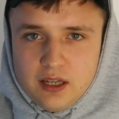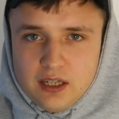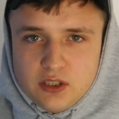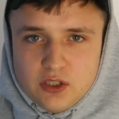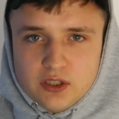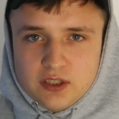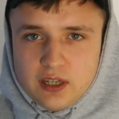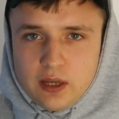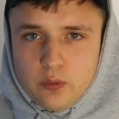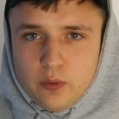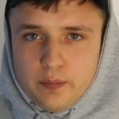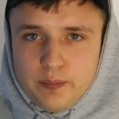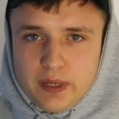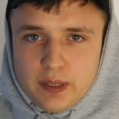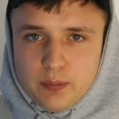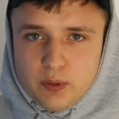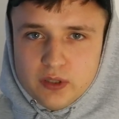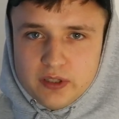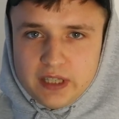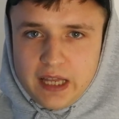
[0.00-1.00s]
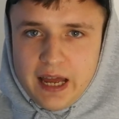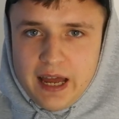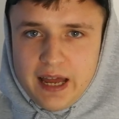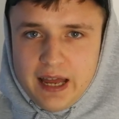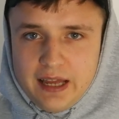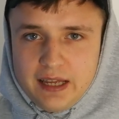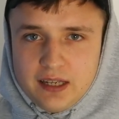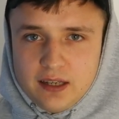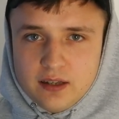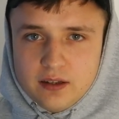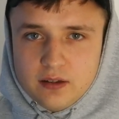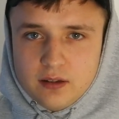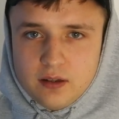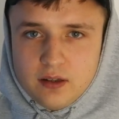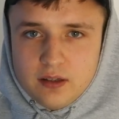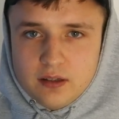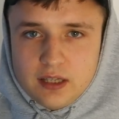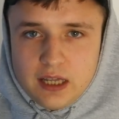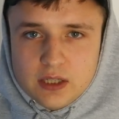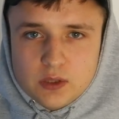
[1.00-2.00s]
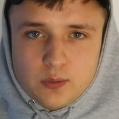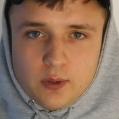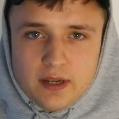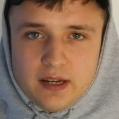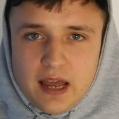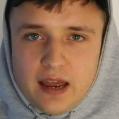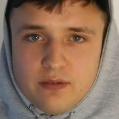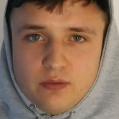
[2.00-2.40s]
It's just like when people die, that's when